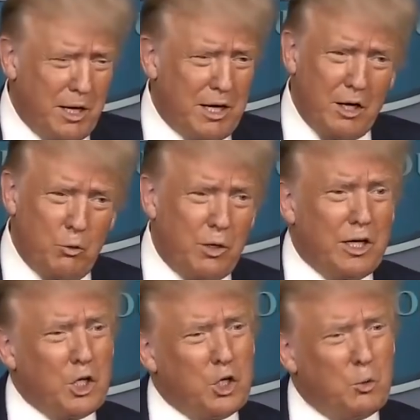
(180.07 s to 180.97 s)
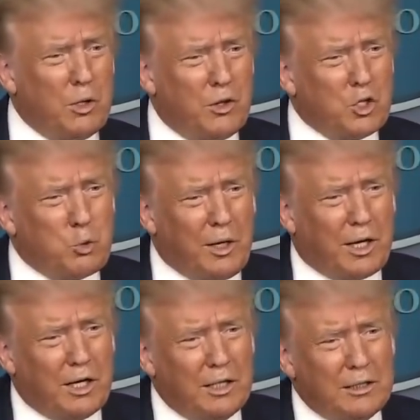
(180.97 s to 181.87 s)
getting a really good one this
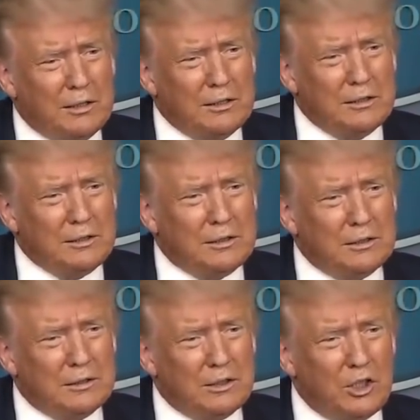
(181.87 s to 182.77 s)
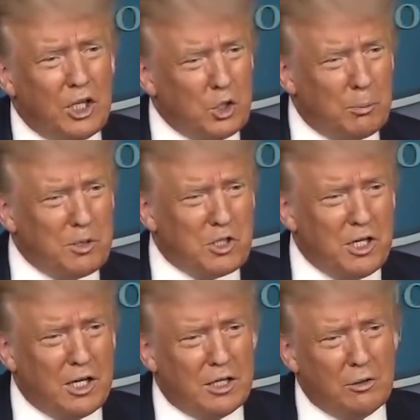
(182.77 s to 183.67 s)
week that you'll be
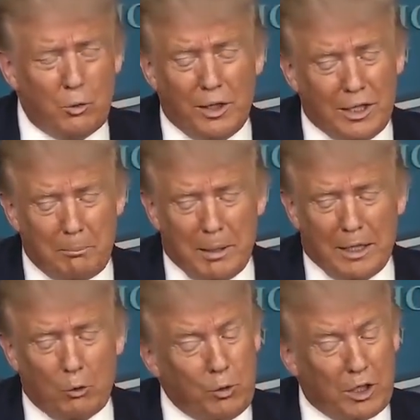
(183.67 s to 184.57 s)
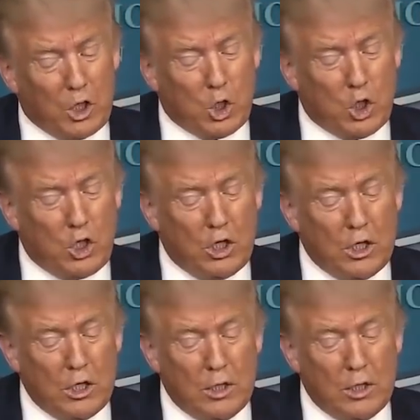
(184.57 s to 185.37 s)
seeing. Really big, really good.